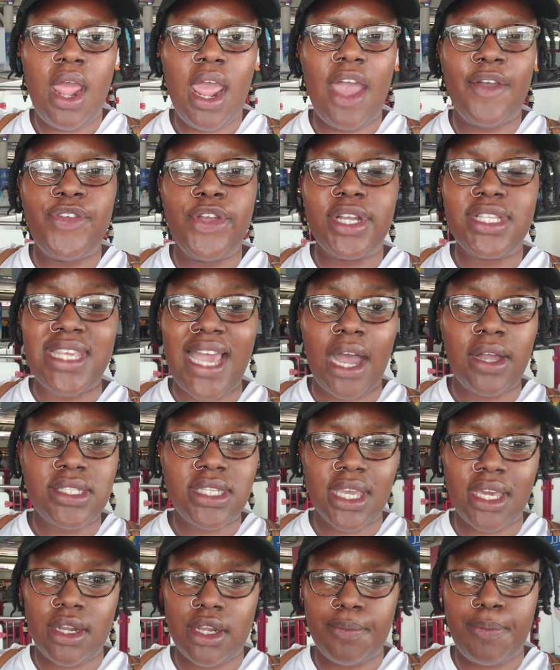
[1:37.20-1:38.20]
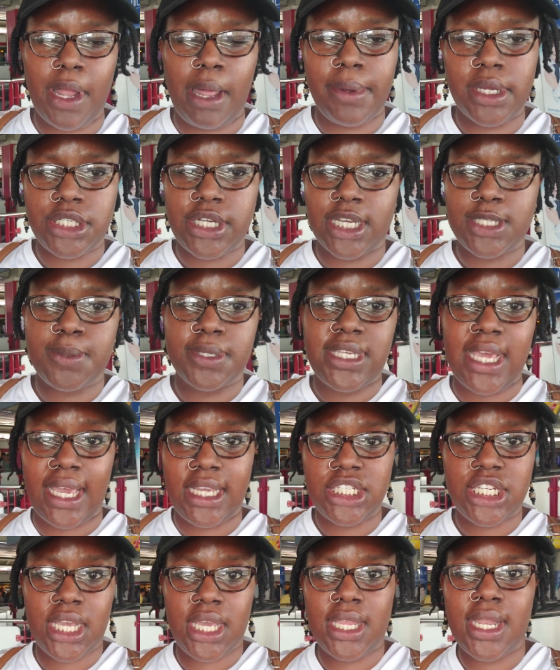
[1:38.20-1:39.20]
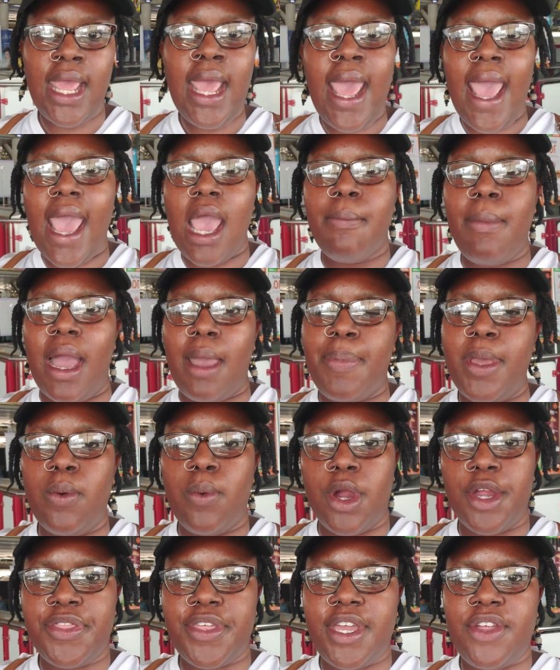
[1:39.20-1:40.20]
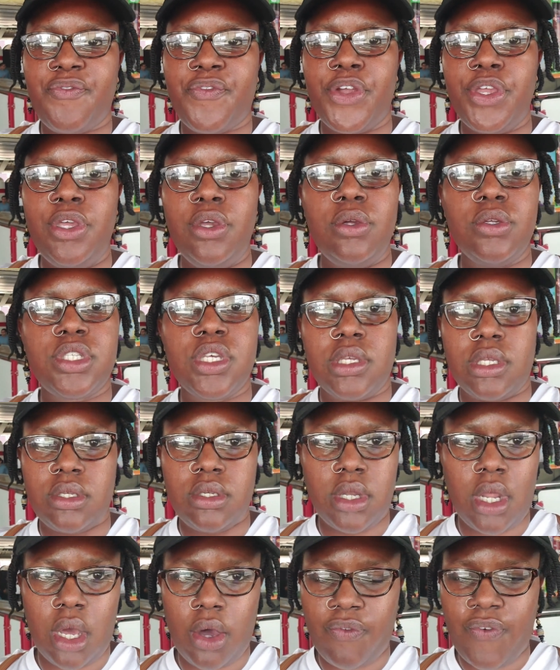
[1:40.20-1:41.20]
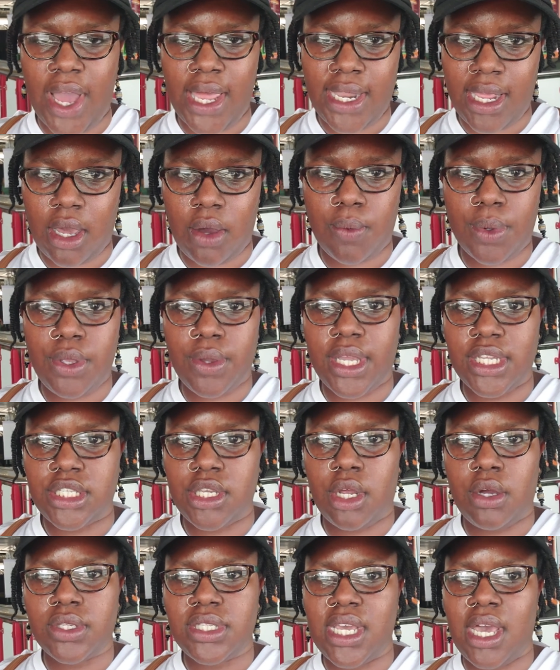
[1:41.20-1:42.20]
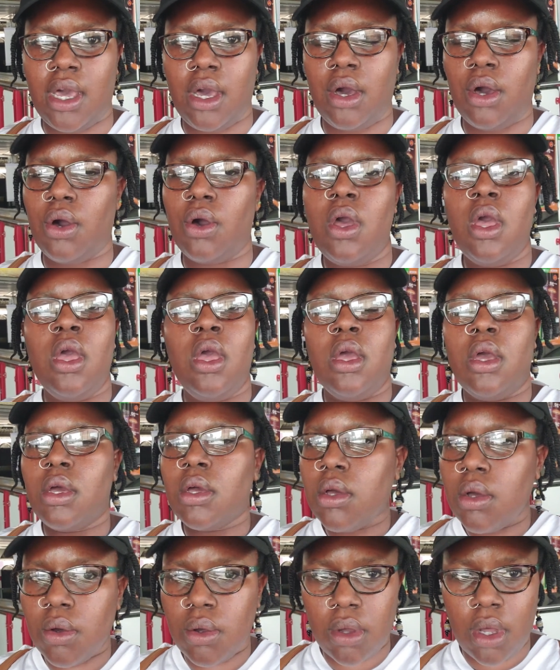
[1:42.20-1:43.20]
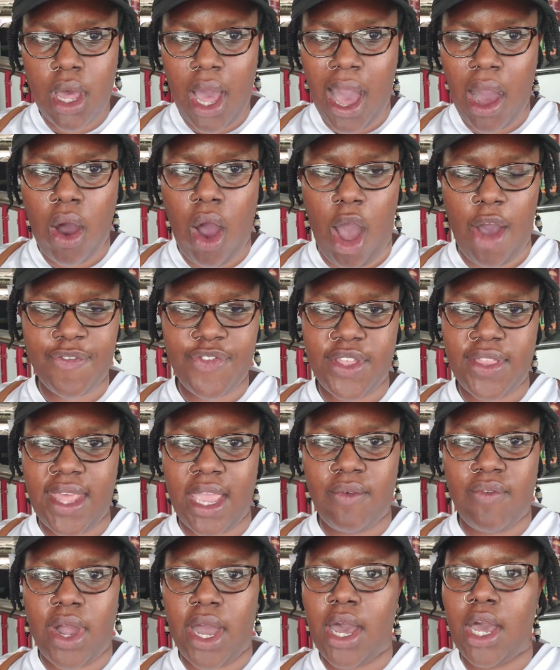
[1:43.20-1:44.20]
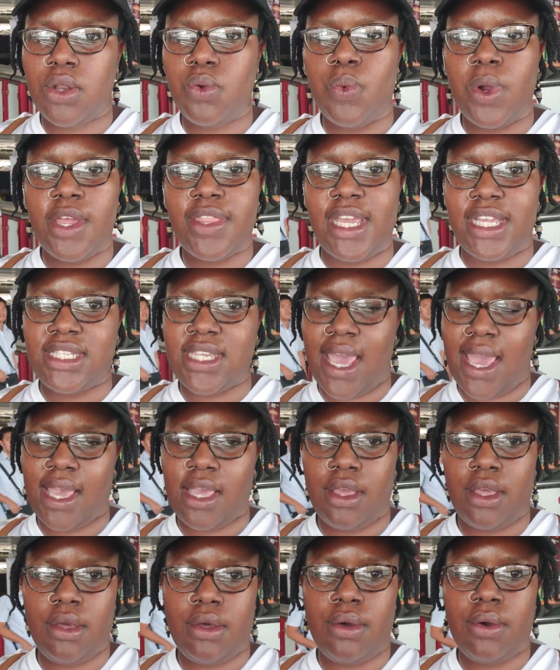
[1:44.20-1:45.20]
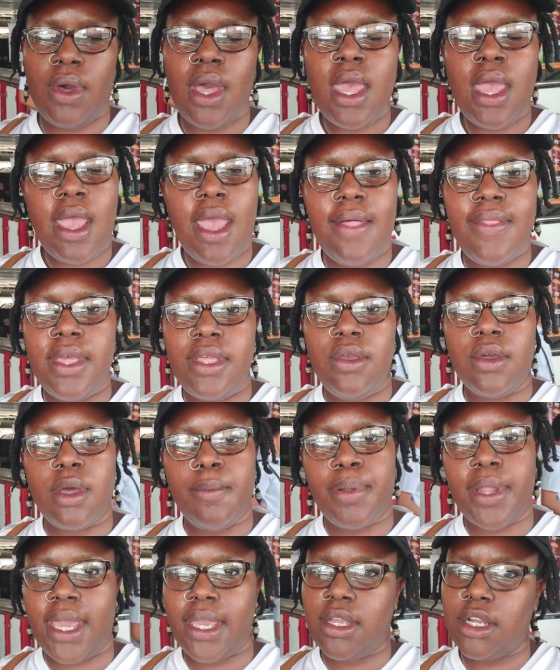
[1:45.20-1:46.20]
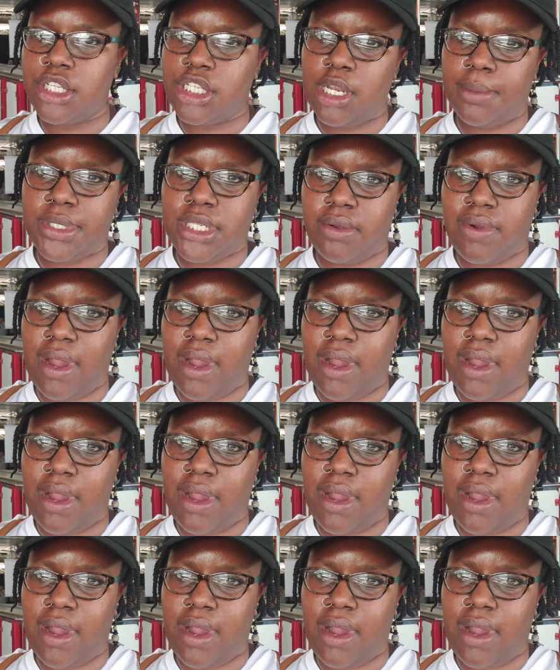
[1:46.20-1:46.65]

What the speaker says: if you're down to get on public transportation, it might be worth it for you to, you know, find out when you get to the hotel how often they run, where they take you, and then you can plan your trips